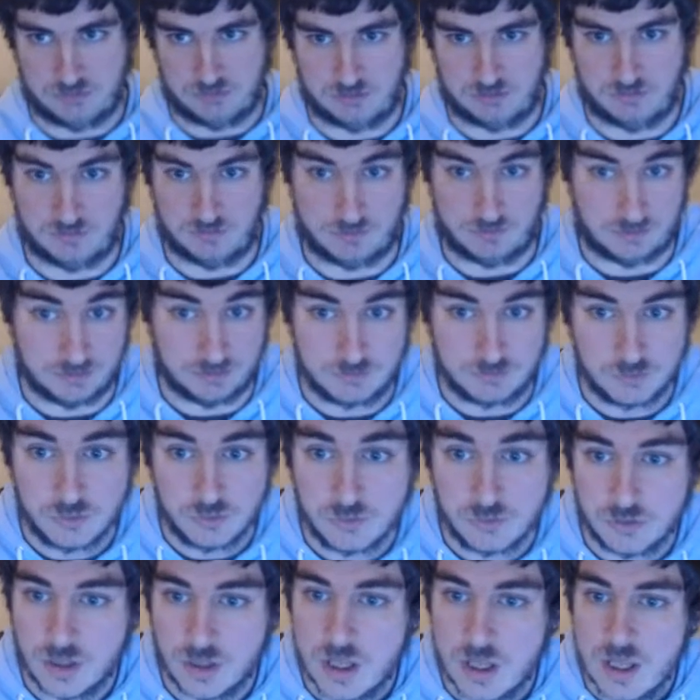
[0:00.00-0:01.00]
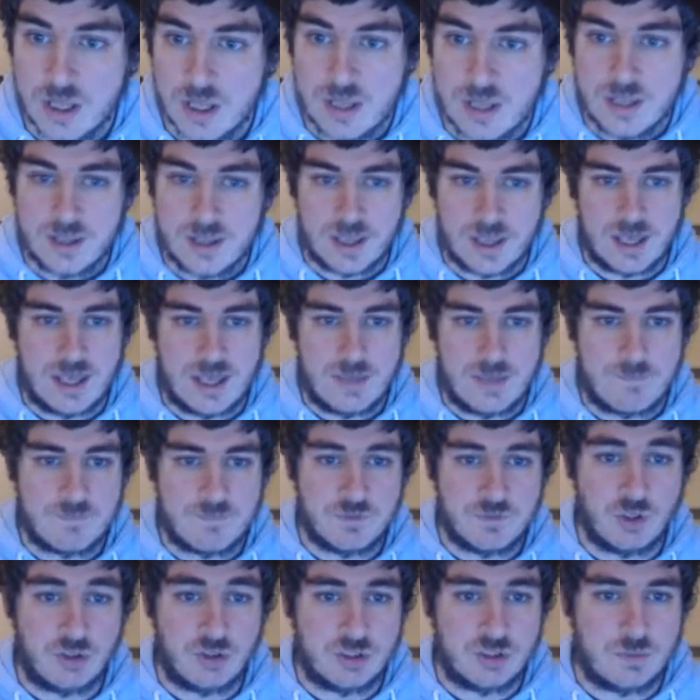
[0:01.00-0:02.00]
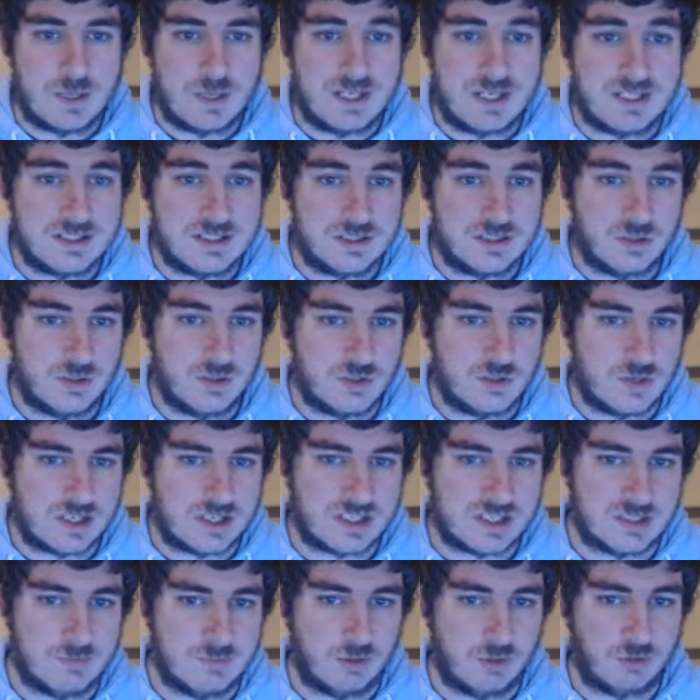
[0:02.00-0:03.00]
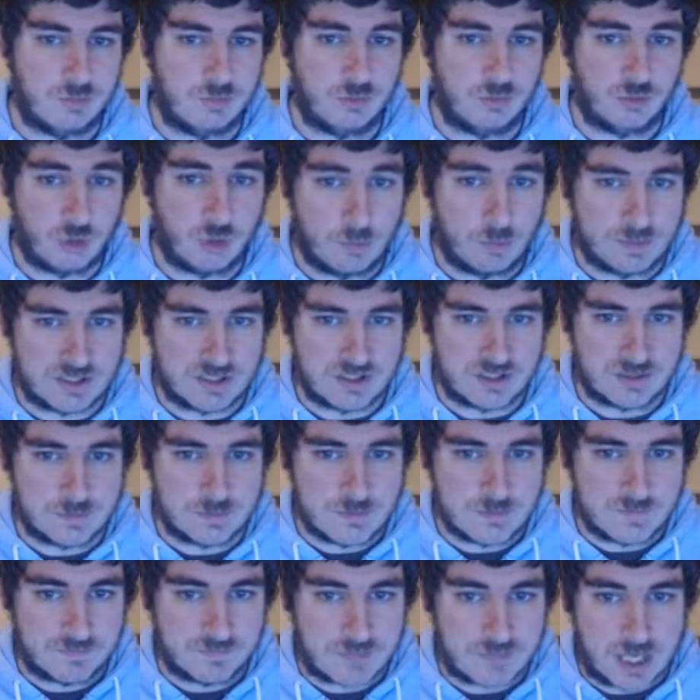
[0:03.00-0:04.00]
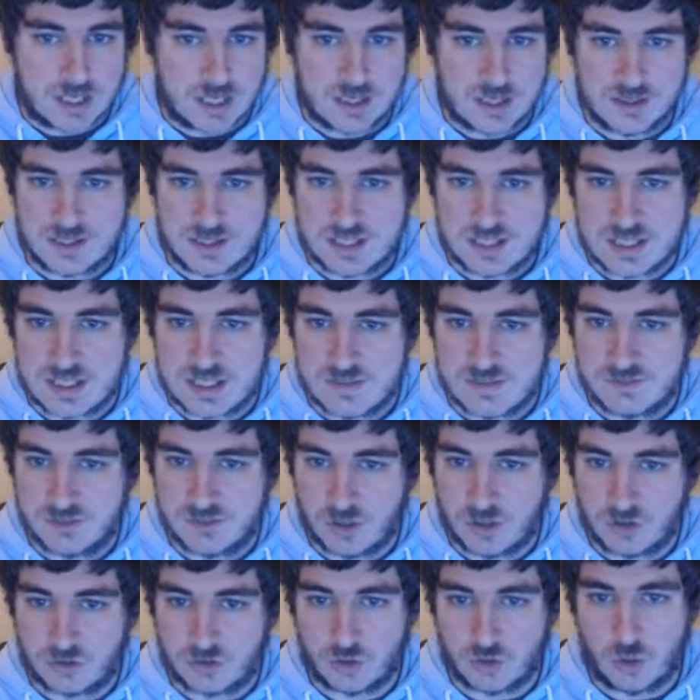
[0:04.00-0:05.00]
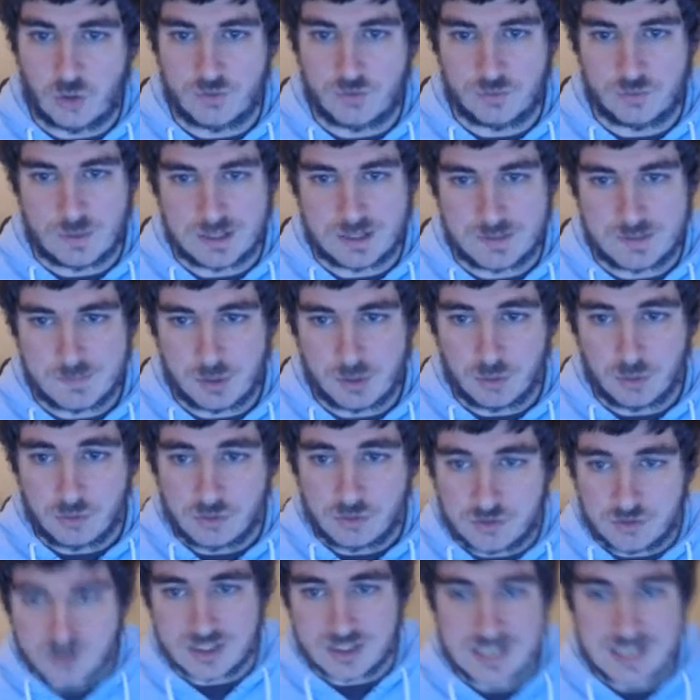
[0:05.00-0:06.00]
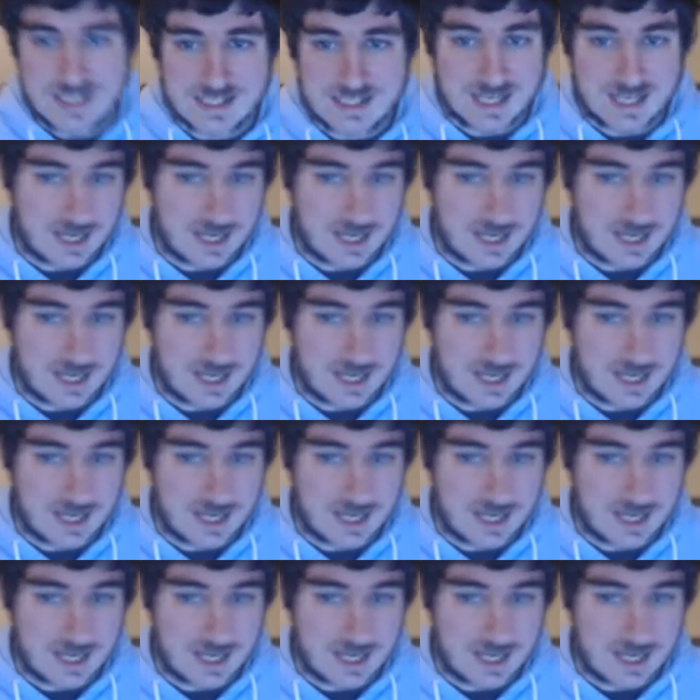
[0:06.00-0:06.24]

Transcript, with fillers: oh, uh, took to Reddit to address the multiple topics. The first of the Reddit posts is,